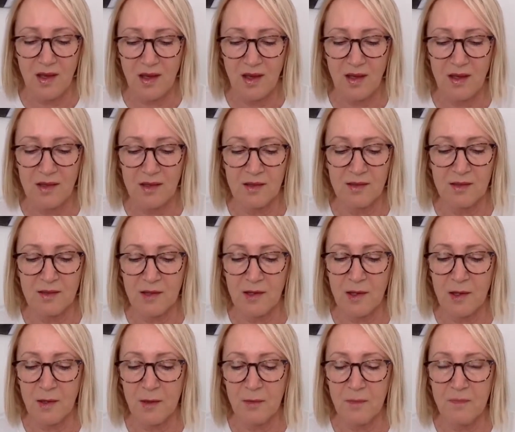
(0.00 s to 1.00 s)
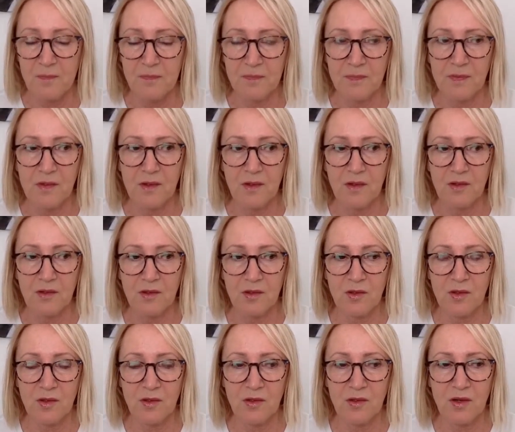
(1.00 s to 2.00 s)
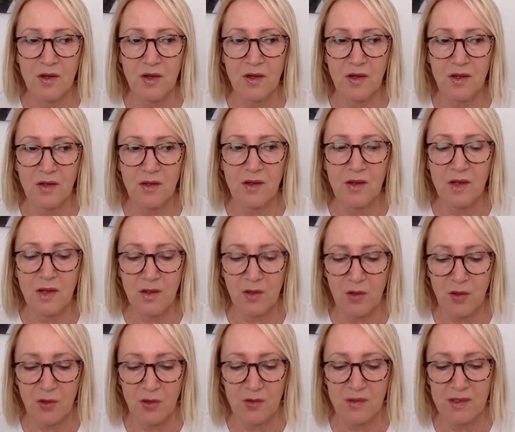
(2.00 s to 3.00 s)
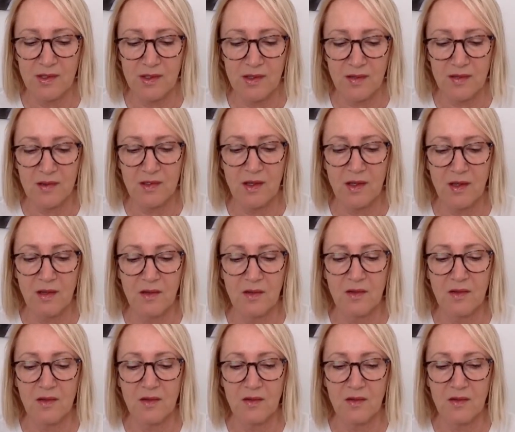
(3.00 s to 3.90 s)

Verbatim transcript: And, um, you know, I, I heard the other day,